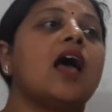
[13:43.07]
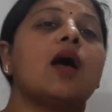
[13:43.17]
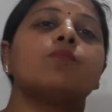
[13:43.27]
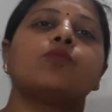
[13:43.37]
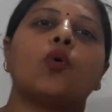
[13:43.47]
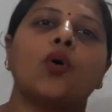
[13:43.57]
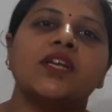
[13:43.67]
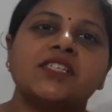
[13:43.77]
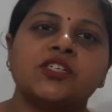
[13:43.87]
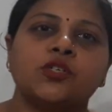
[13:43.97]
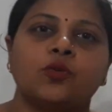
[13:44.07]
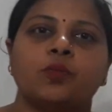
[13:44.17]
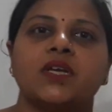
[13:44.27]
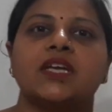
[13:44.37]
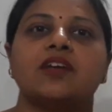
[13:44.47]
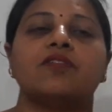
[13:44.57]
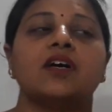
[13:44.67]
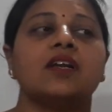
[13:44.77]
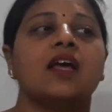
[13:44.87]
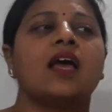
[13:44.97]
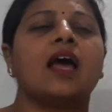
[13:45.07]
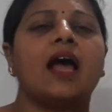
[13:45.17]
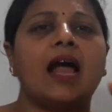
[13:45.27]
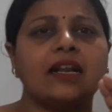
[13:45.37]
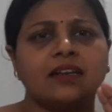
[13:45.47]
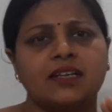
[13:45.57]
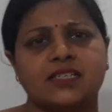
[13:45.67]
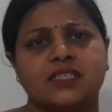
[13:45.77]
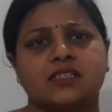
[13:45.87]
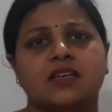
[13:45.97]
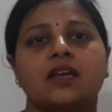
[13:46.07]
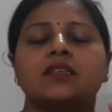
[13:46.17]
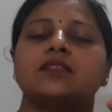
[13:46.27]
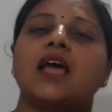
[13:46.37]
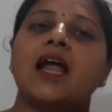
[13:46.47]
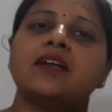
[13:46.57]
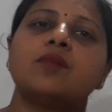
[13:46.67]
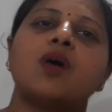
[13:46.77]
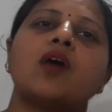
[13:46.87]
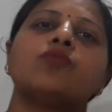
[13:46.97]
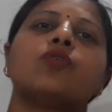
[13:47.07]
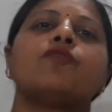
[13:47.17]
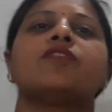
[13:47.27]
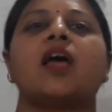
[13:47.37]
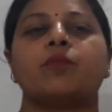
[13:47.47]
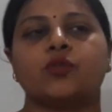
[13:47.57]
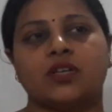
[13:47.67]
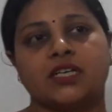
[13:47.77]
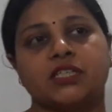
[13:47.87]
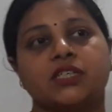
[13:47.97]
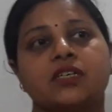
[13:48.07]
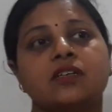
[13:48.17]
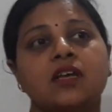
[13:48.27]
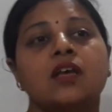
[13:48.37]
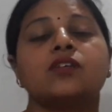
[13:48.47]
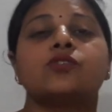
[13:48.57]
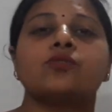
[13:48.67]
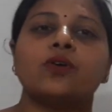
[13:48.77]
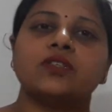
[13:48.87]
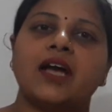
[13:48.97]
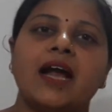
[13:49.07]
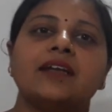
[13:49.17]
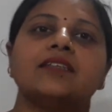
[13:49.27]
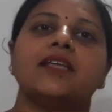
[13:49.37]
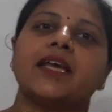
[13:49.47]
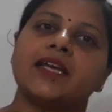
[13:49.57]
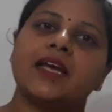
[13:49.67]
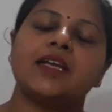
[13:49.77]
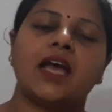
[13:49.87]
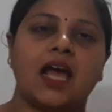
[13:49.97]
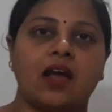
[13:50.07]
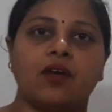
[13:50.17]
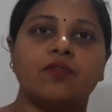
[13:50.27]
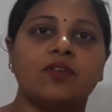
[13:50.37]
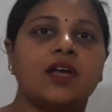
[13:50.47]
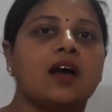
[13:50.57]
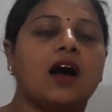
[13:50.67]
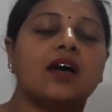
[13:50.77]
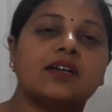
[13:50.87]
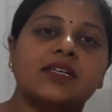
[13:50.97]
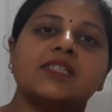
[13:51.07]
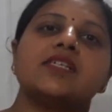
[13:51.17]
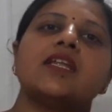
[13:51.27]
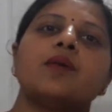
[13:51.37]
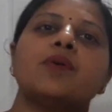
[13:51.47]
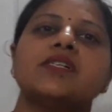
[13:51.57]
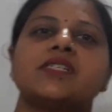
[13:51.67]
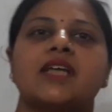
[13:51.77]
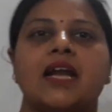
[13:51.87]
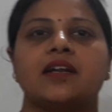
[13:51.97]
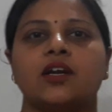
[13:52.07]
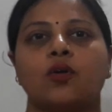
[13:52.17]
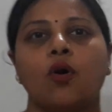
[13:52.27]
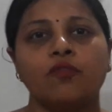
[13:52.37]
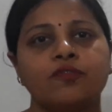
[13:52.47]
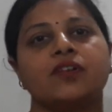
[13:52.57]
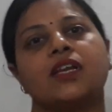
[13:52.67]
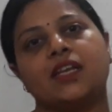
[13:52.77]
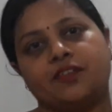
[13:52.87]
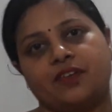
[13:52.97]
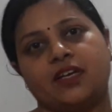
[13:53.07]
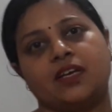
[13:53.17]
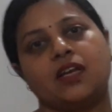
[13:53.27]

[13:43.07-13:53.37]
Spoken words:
employees should be given at least that amount of remuneration so that they can have a reasonable standard of living.